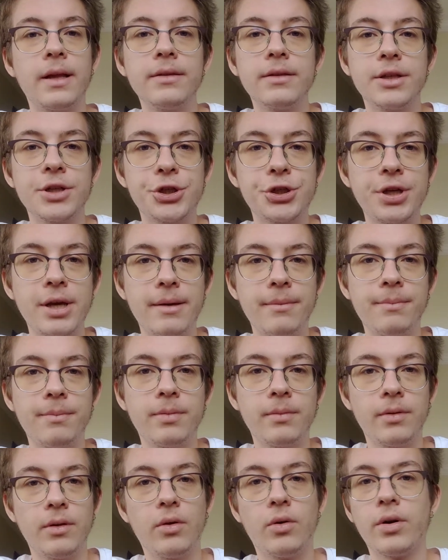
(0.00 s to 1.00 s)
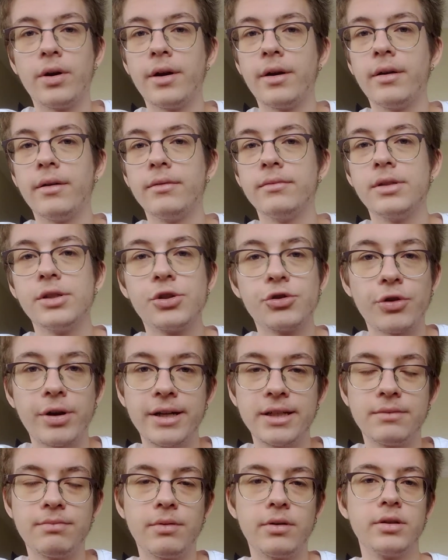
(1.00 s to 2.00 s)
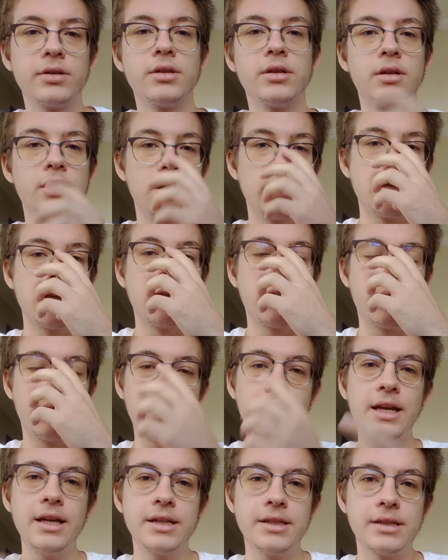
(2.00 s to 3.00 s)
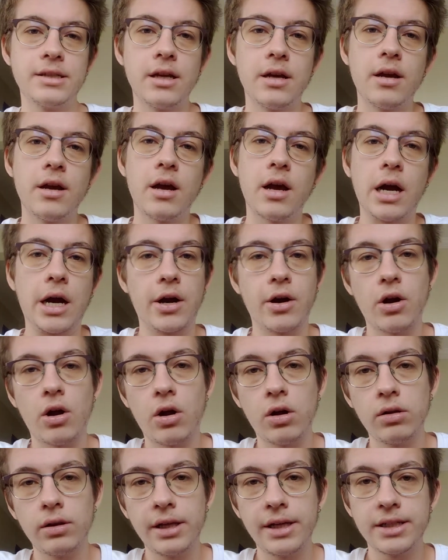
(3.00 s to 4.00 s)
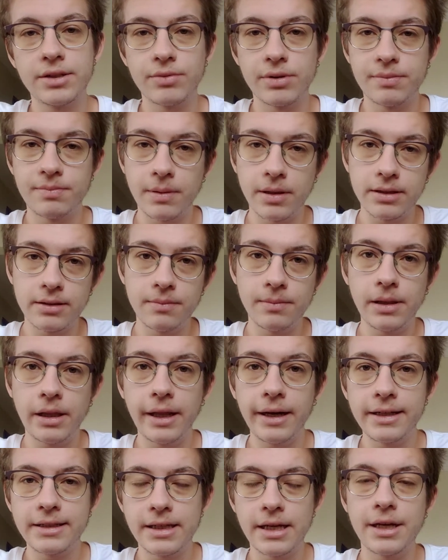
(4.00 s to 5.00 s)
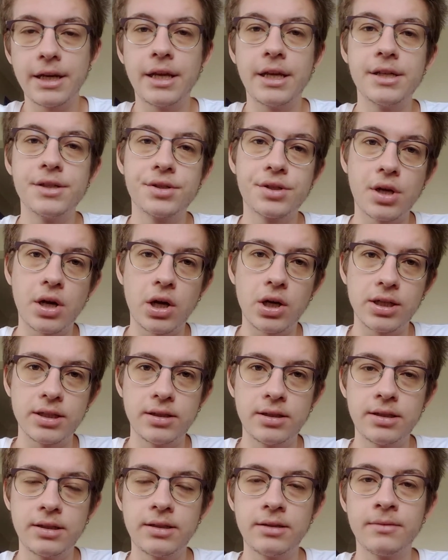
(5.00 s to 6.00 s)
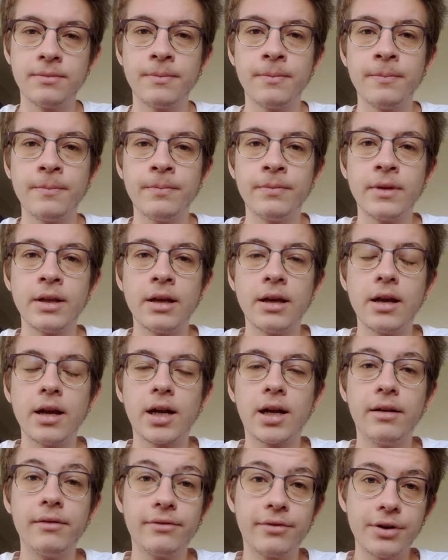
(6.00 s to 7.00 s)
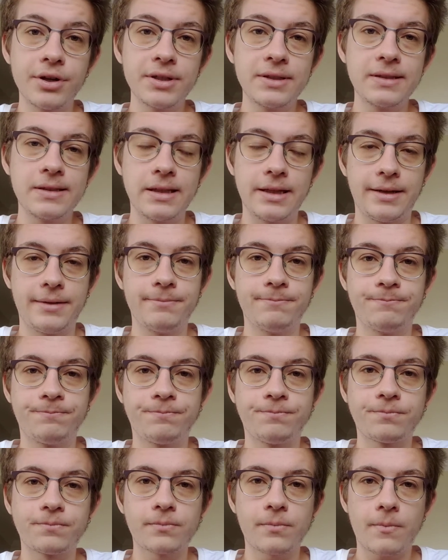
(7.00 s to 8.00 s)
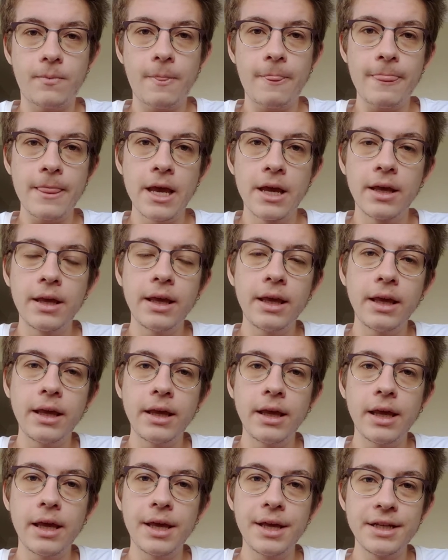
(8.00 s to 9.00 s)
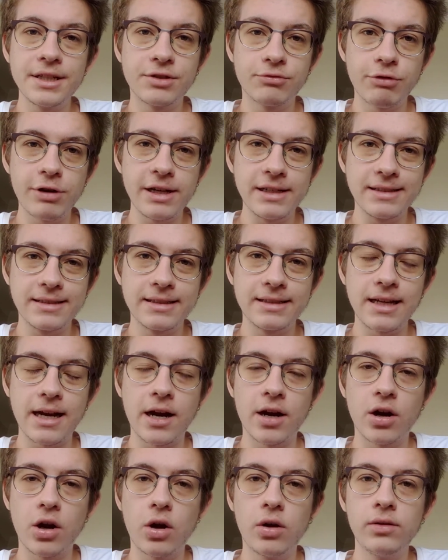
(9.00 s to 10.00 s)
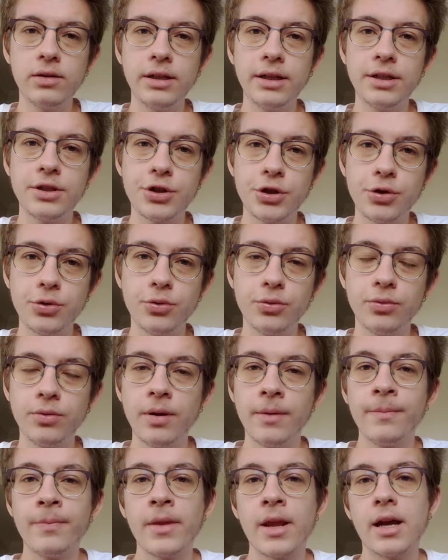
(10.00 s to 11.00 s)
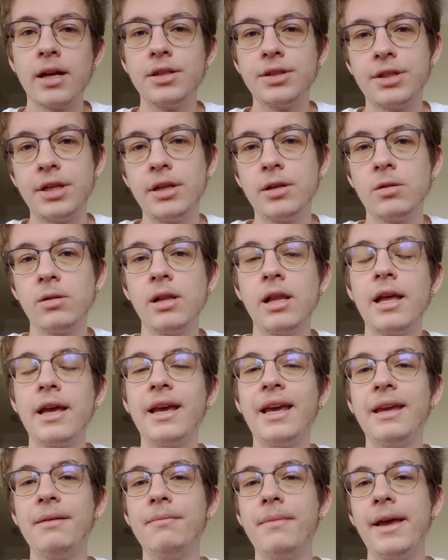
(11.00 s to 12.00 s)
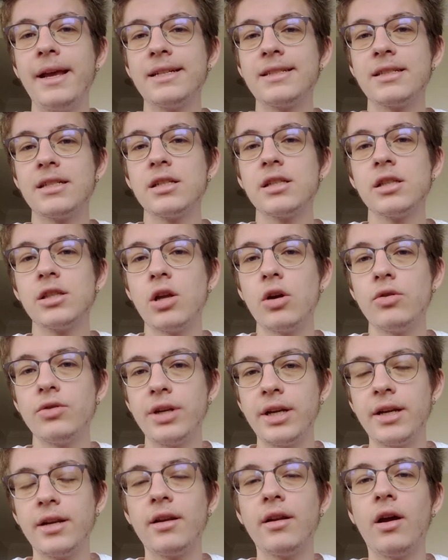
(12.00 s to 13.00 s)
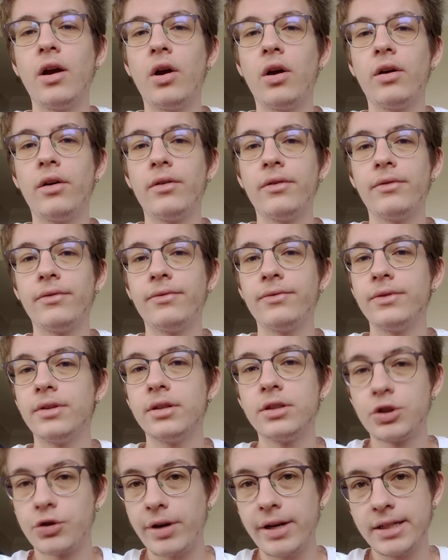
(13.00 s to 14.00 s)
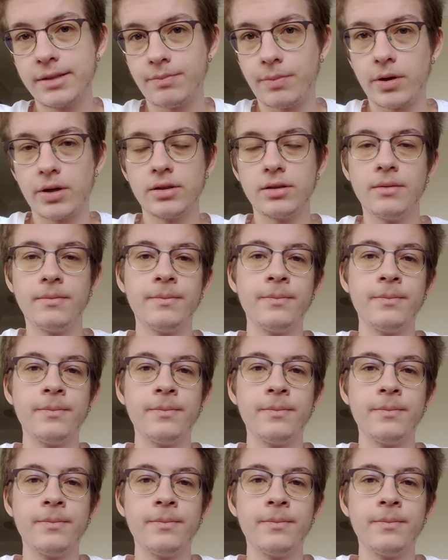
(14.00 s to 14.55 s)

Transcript: ship or the transport. These are all his responsibilities and his costs. Conversely, his risks are only due until he makes the loading of the transport.